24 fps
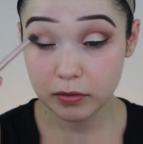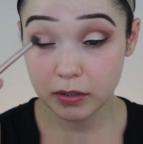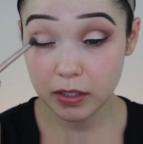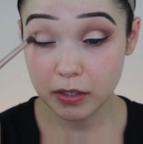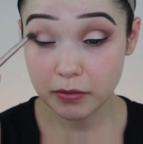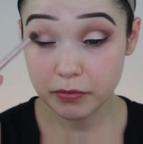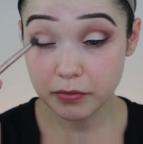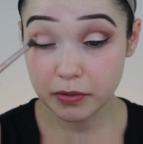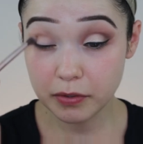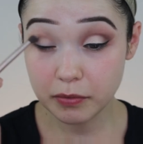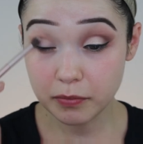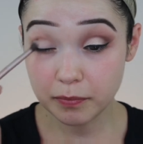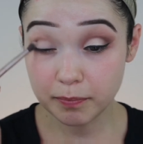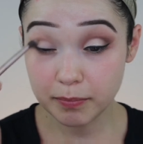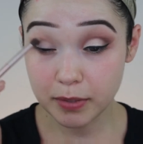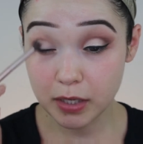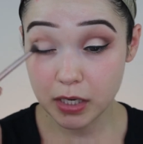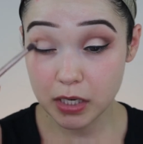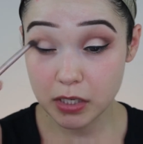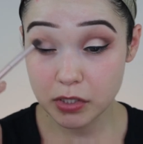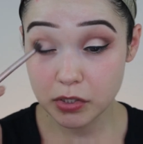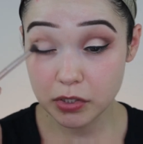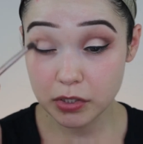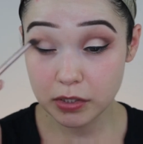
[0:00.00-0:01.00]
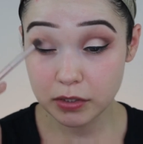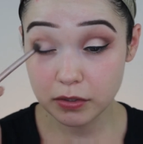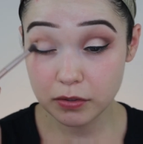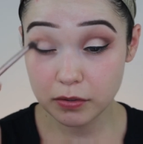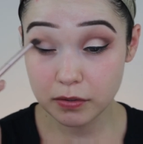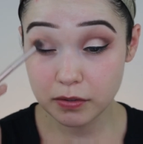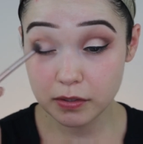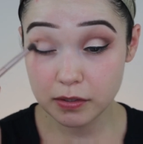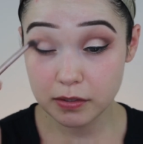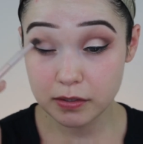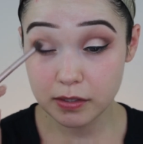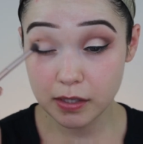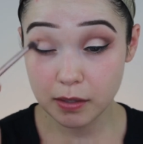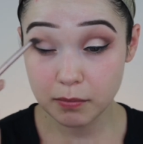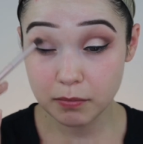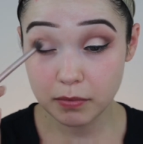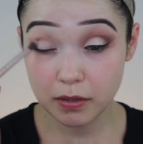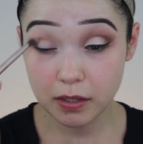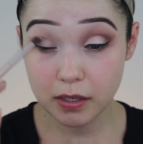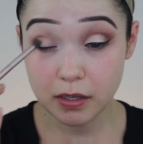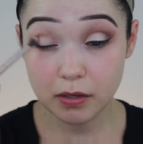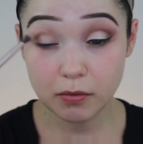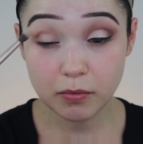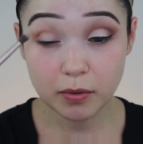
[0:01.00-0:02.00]
fluffy brush and do the same
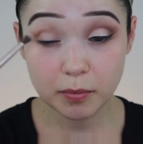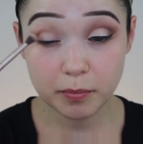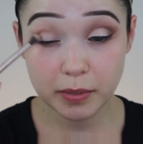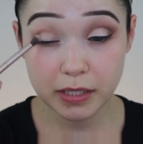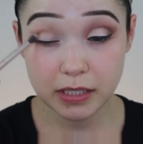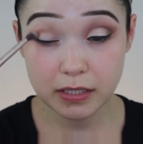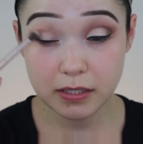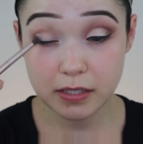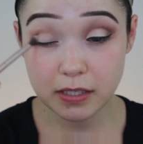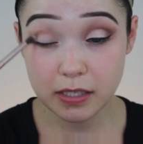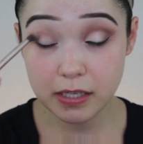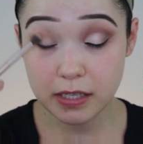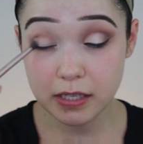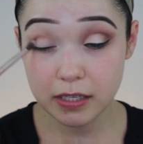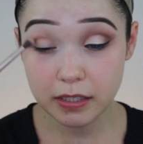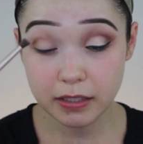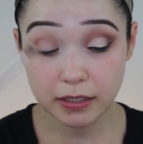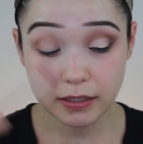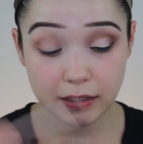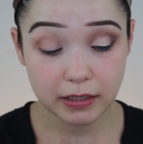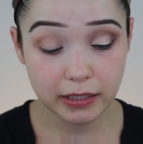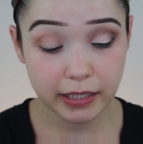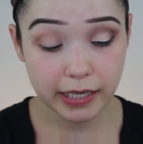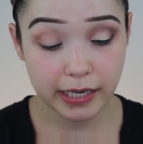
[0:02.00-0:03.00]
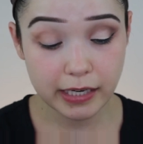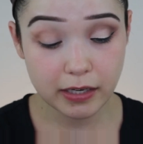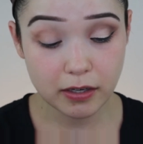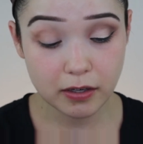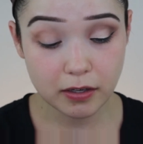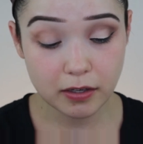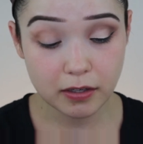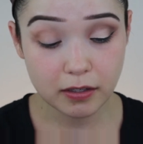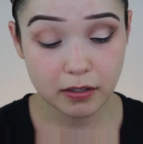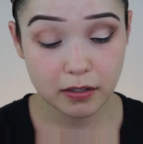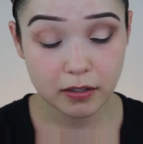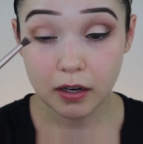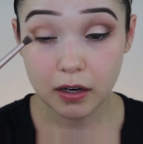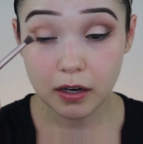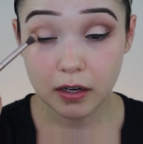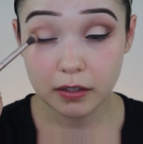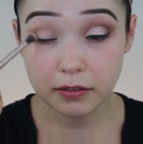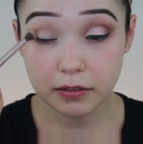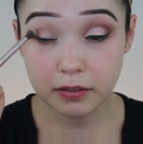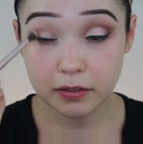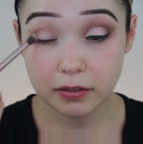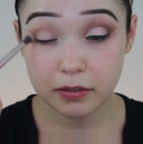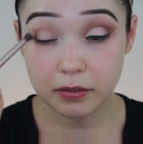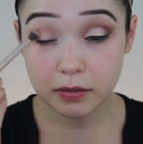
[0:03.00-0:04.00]
thing. We're basically going to layer
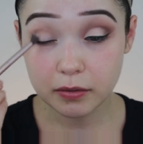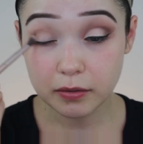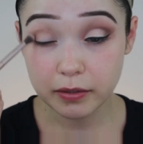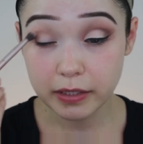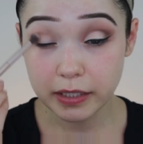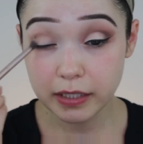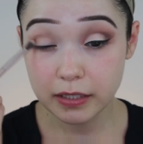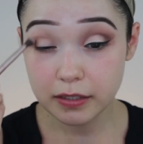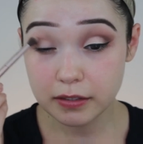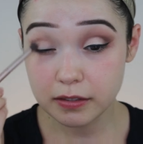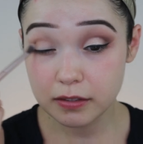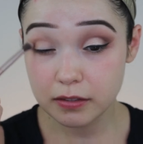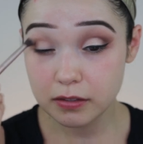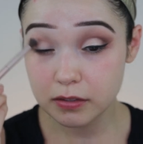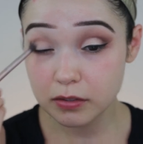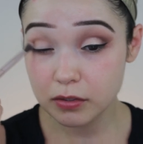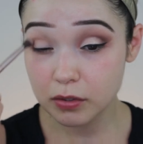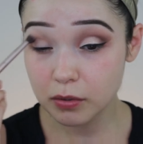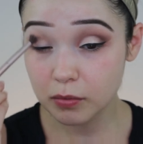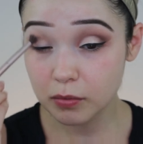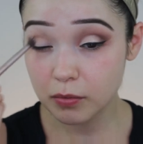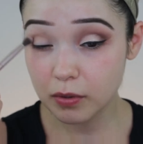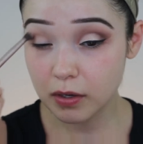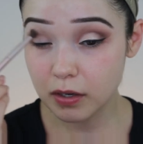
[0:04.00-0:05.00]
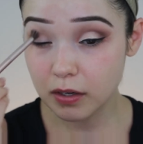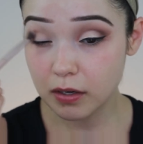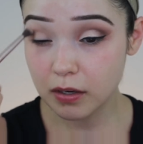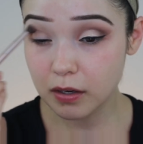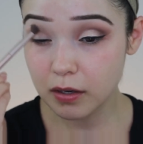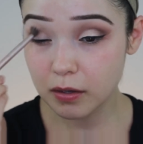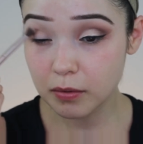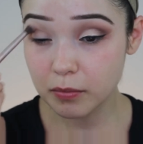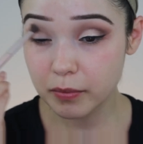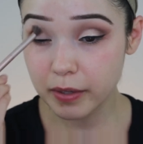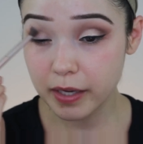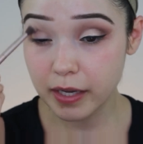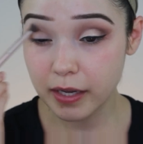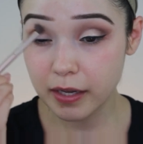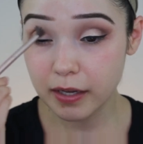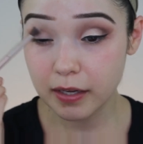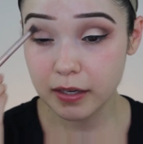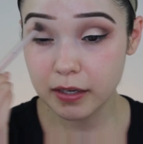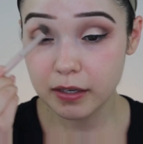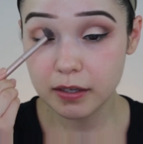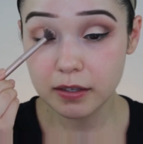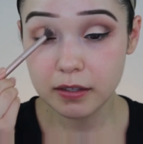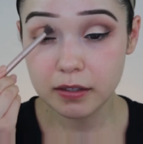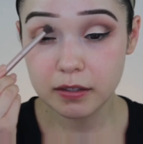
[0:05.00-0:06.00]
on the crease to work our
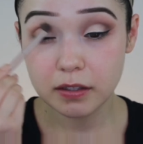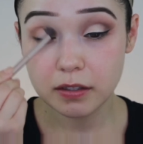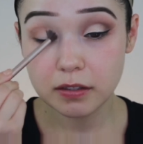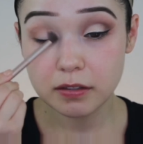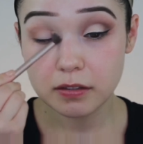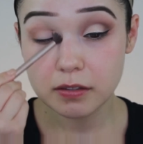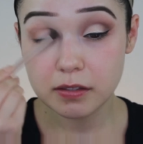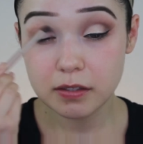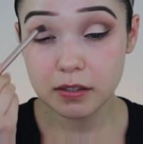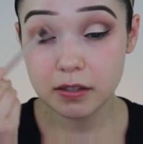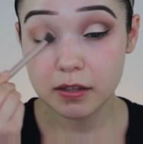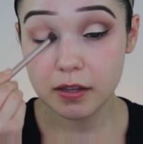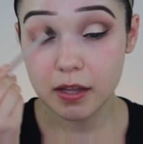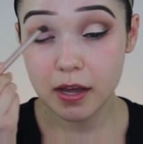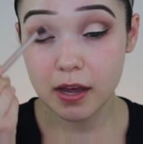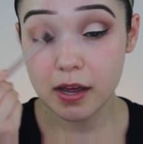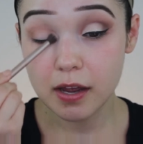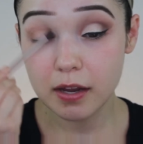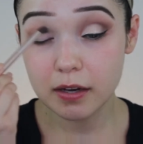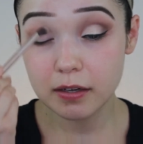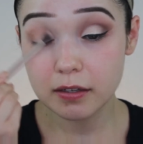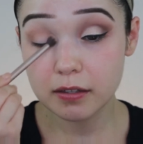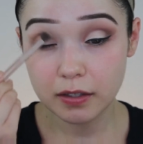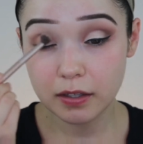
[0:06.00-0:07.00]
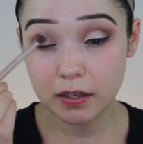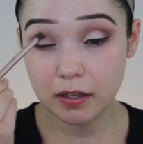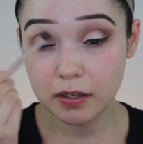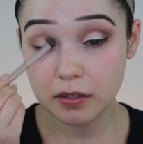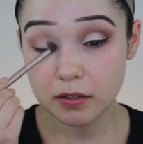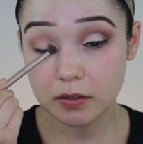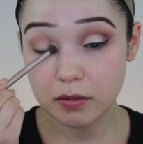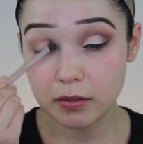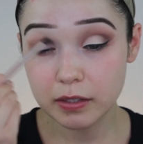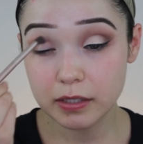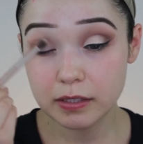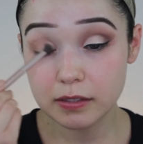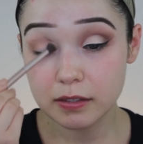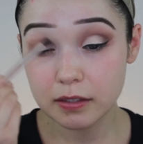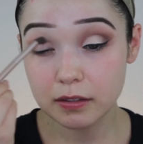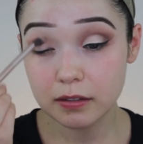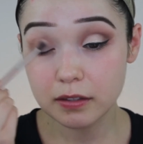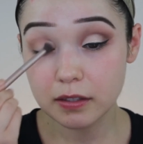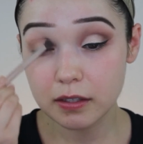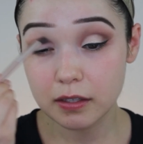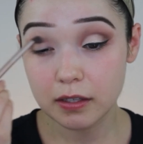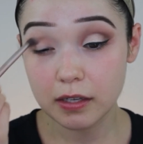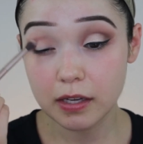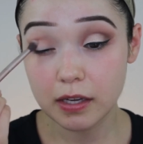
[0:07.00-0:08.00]
way into that cut crease at
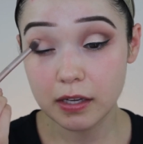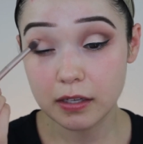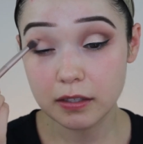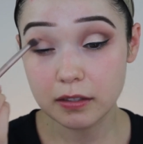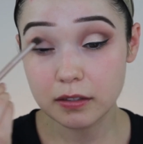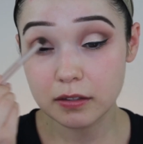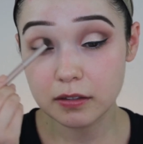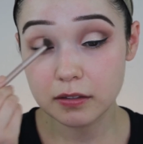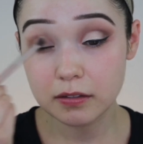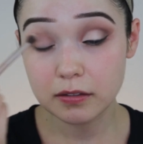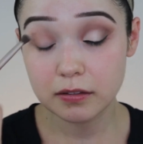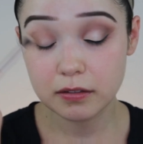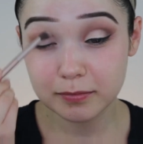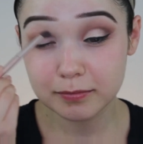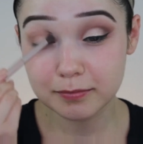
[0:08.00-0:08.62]
the end.